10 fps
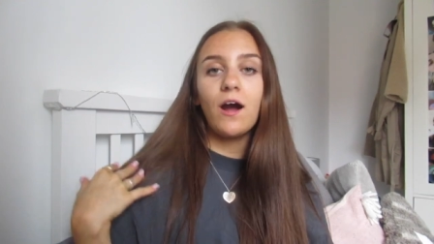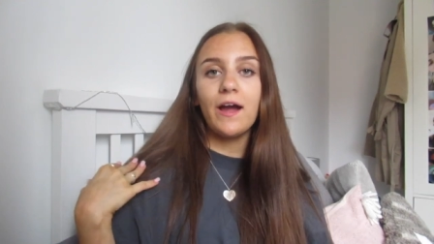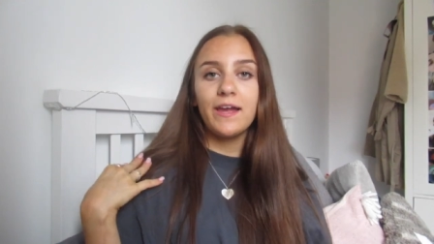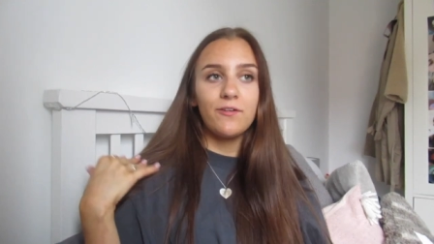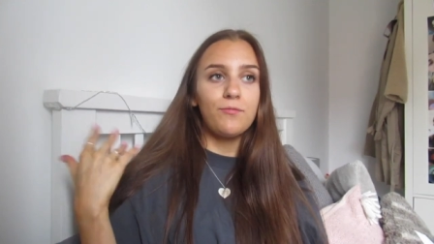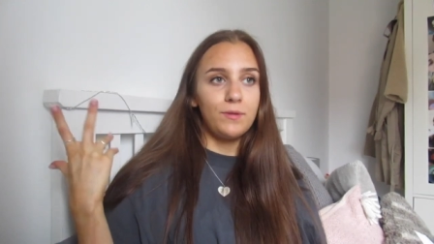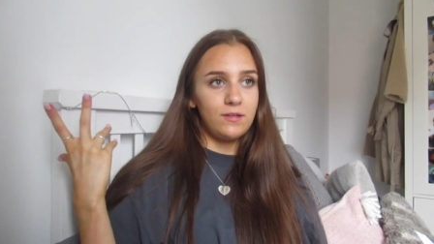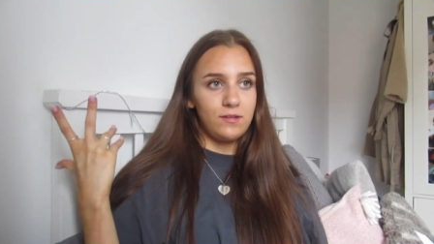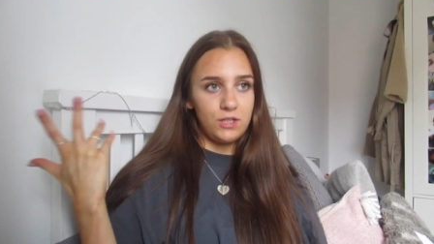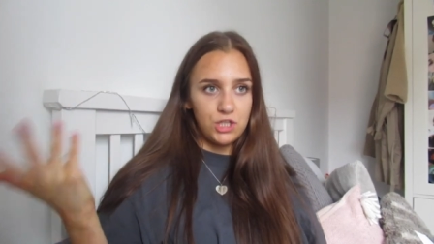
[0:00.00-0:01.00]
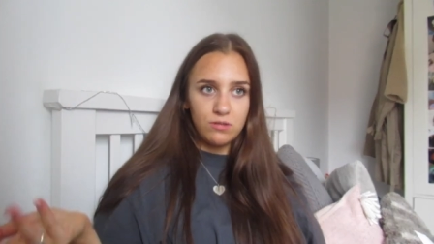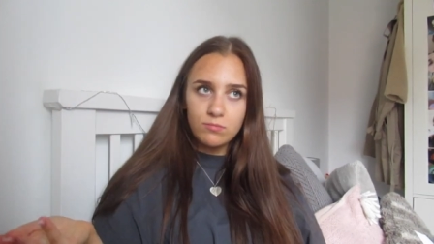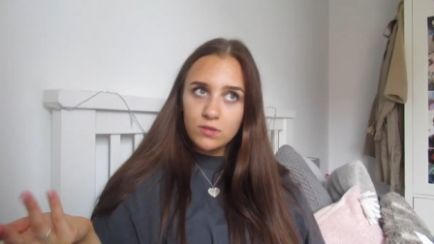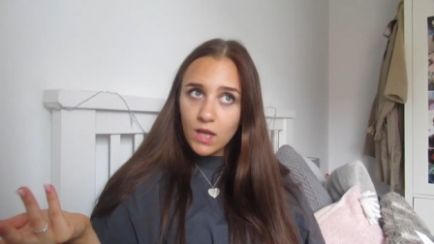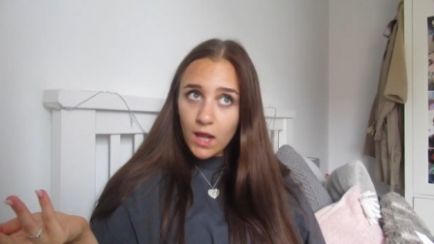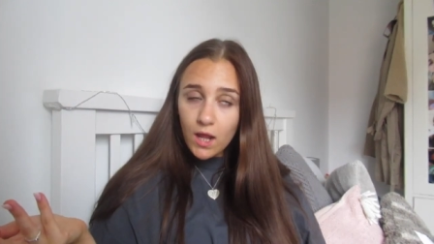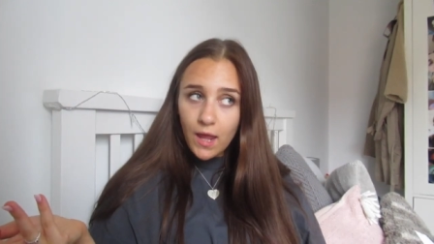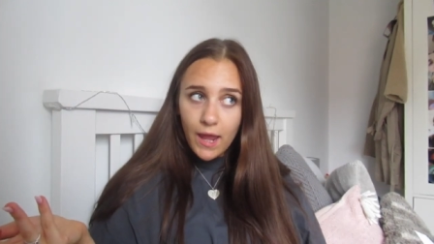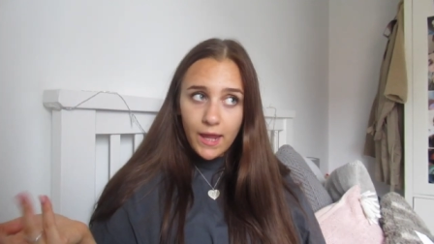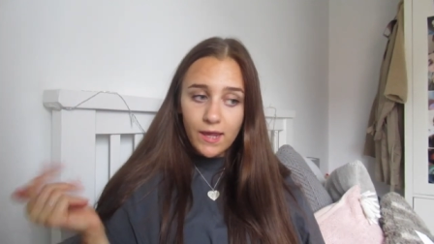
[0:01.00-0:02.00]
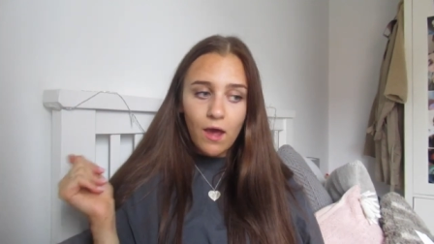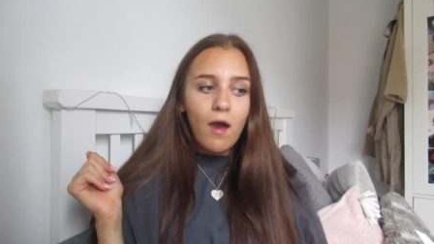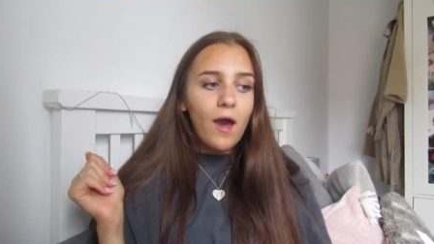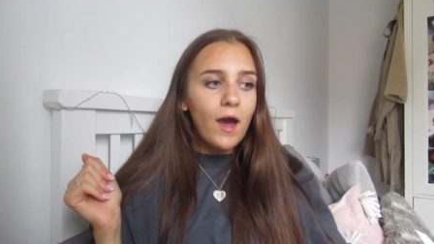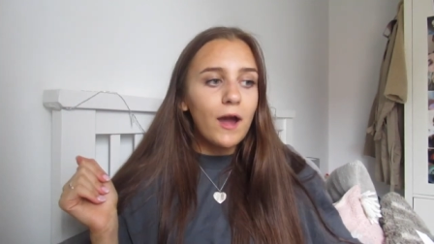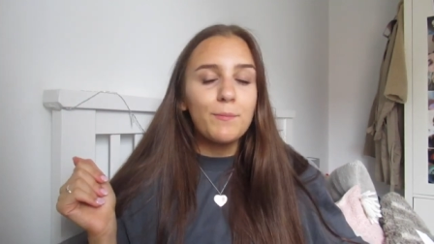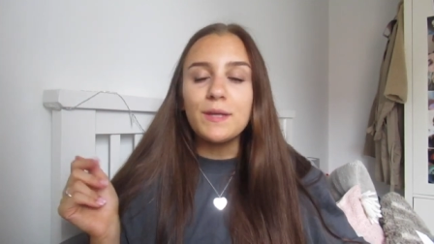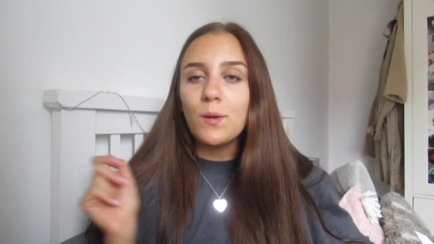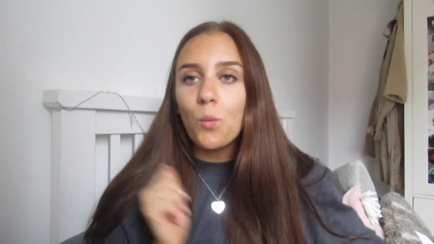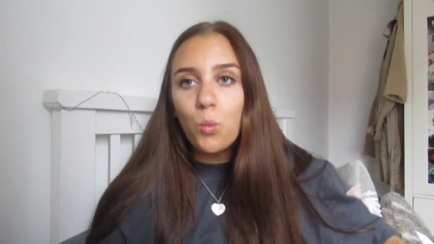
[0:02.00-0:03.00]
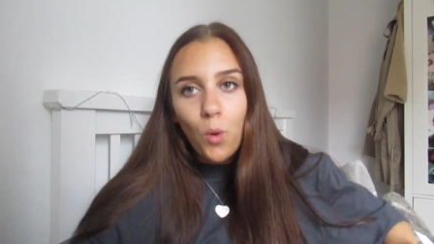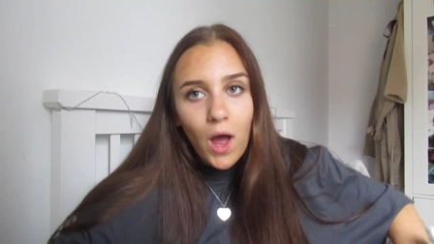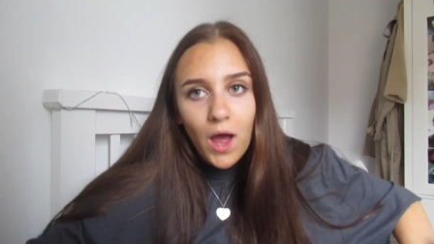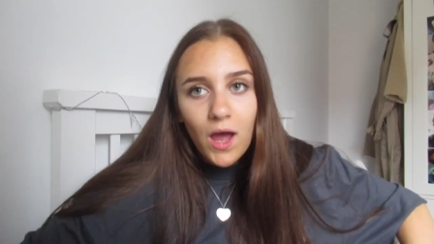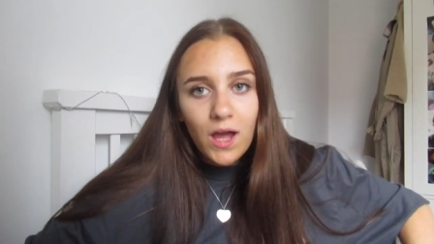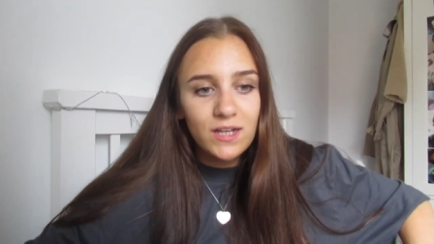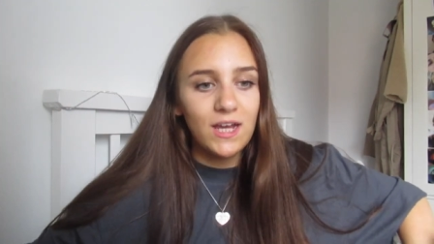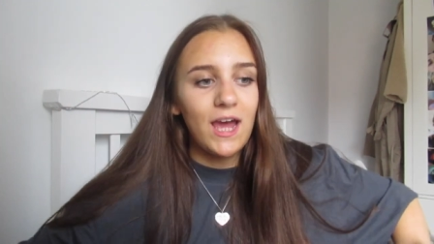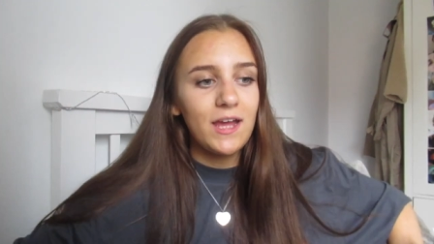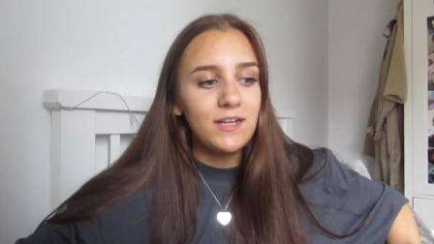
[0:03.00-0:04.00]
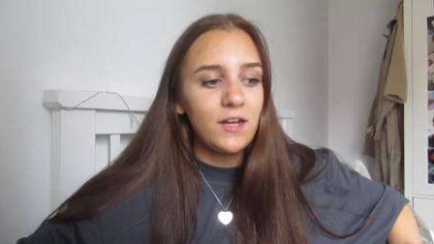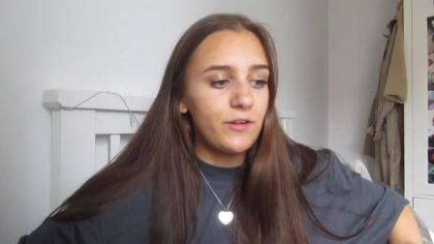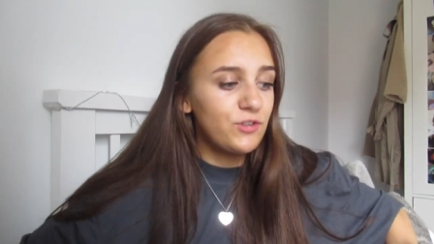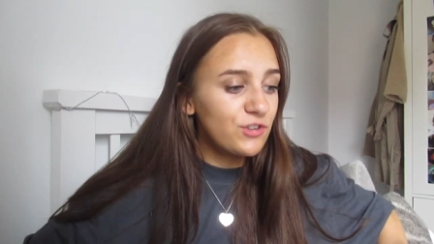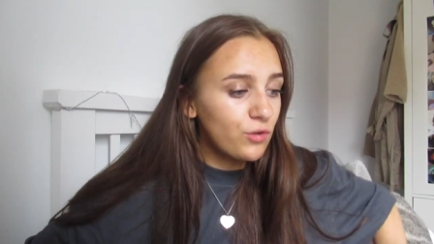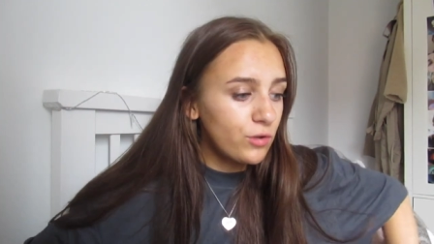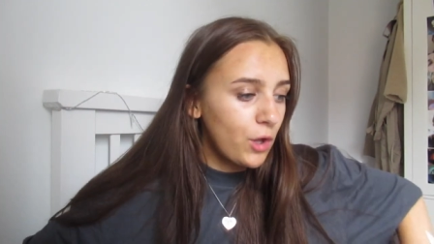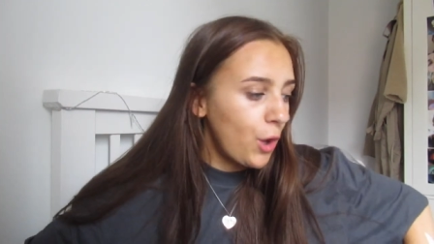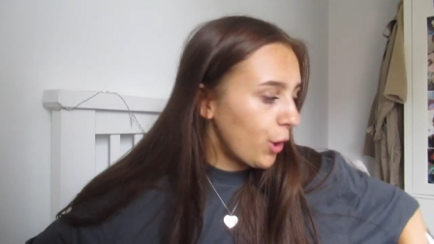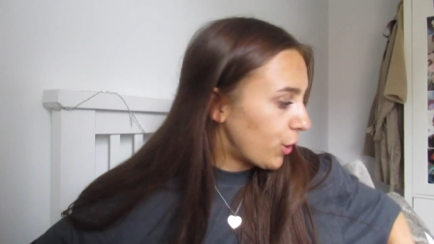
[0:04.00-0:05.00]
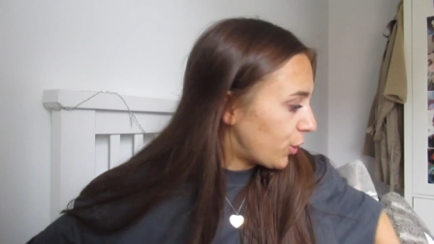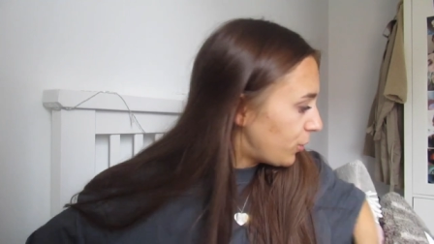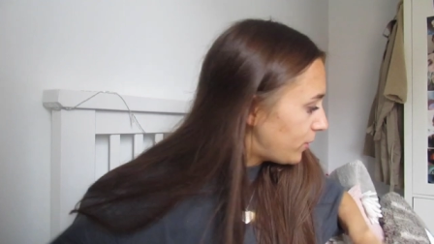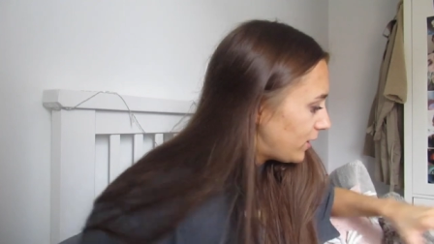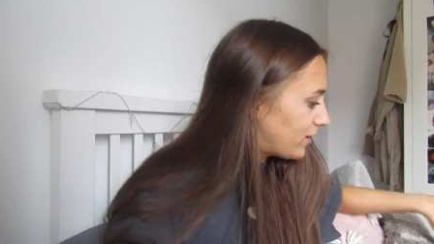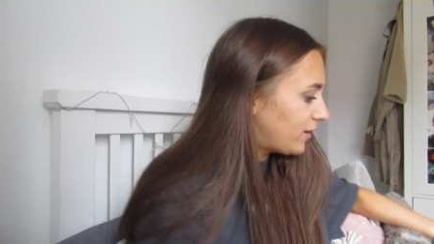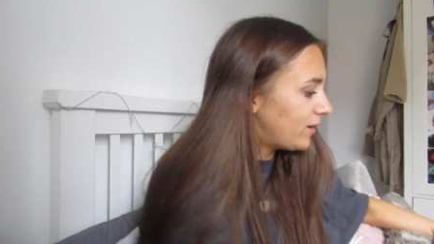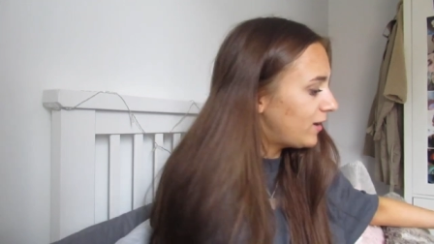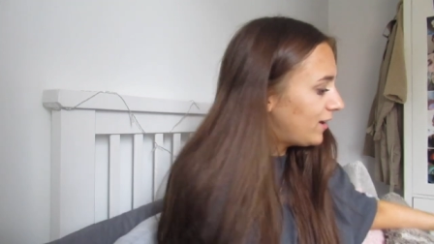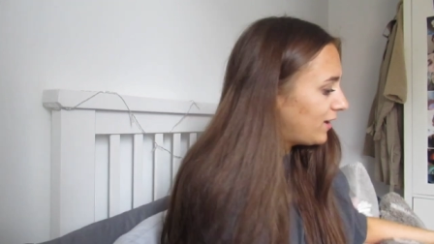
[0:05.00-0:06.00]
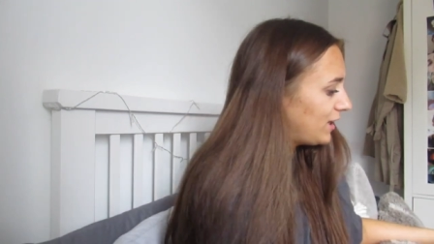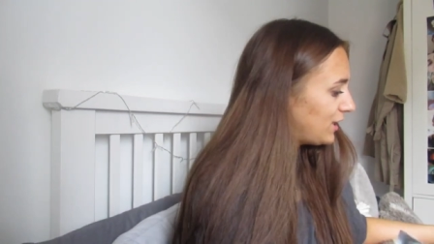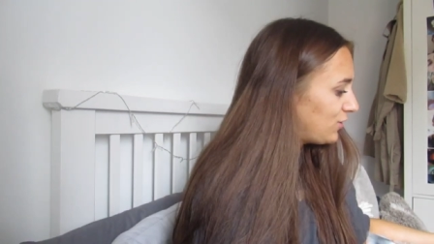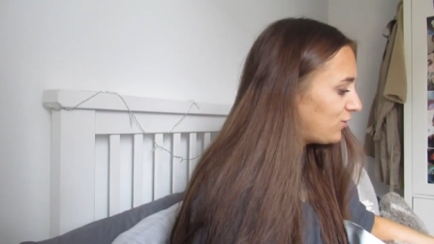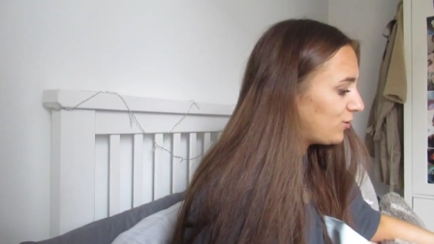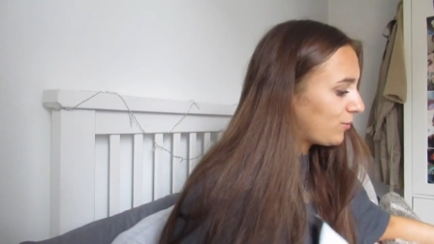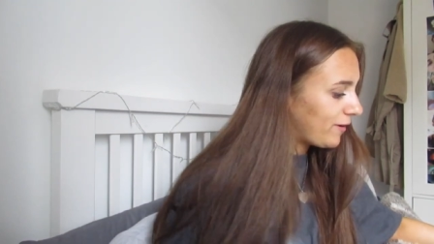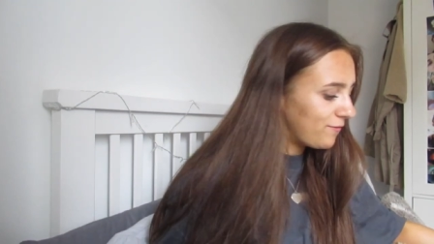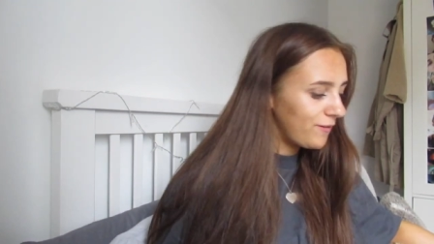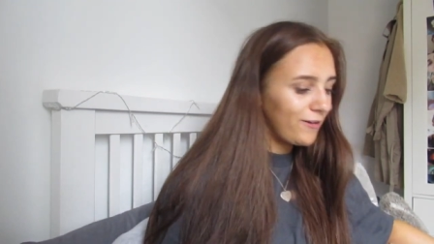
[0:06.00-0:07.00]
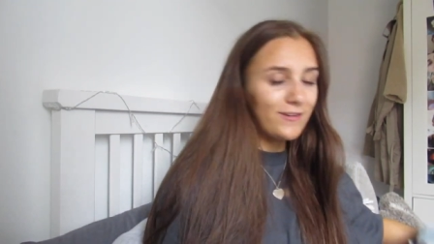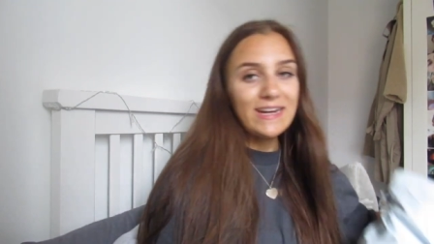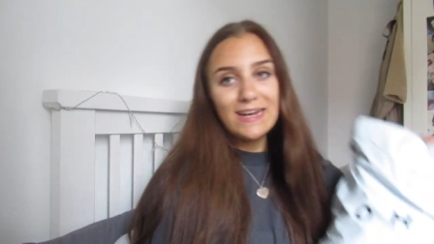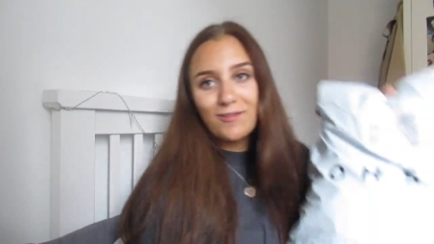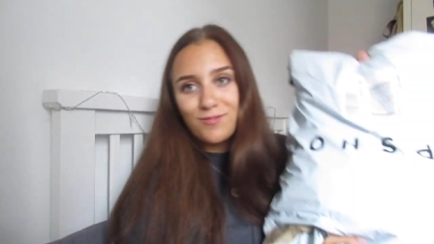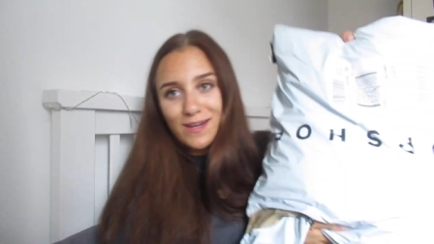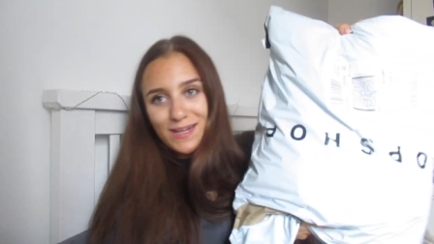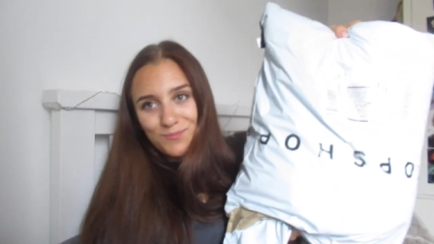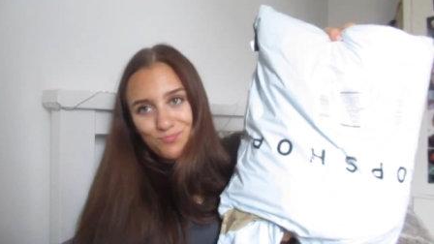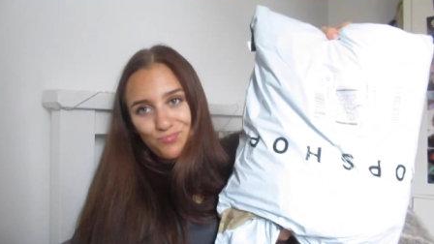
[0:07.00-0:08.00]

I have been to the gym today. I've been at work and I've just gotten home to a very lovely